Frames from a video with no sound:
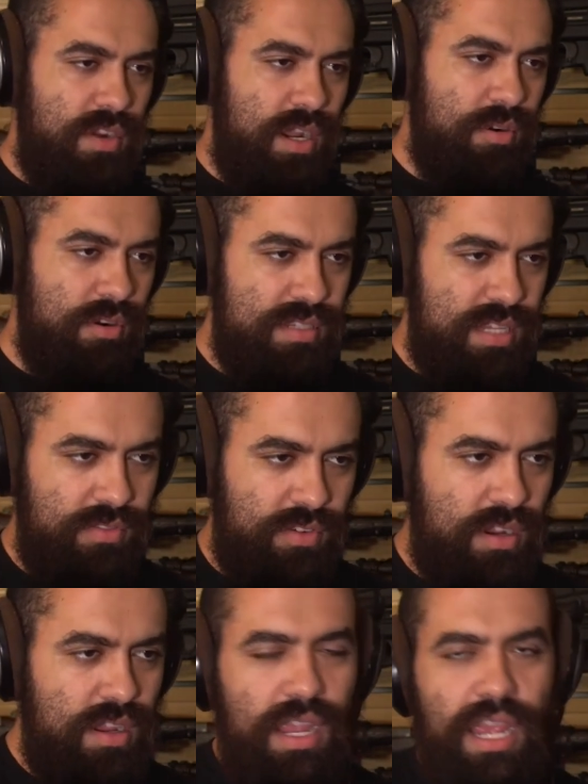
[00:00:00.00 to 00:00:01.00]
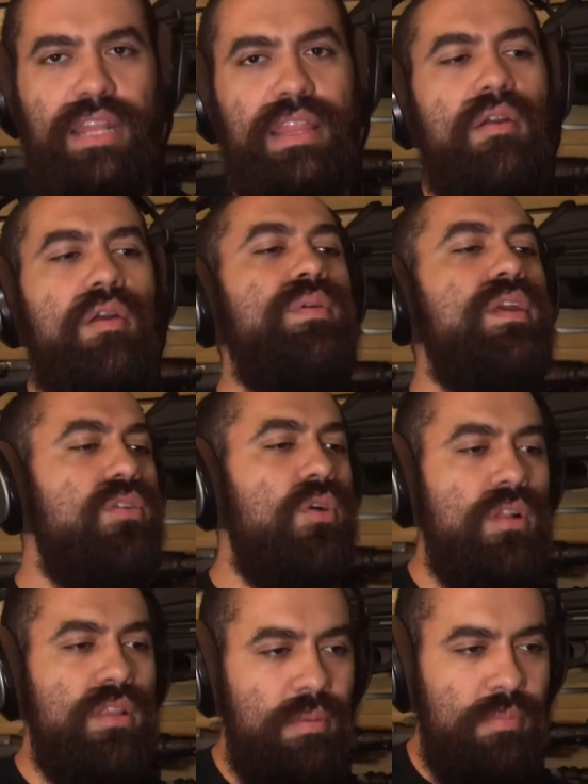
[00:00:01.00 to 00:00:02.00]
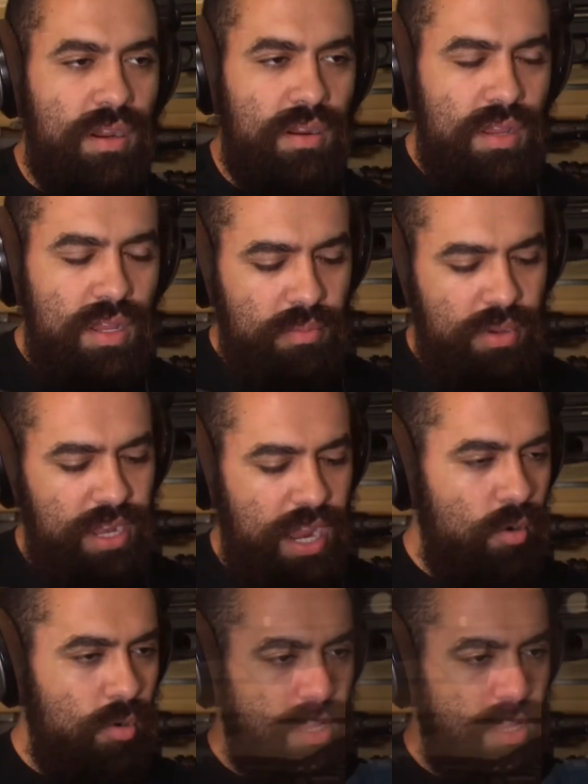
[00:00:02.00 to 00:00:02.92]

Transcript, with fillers: a frame receiver, and that okay. would be a total nightmare. But now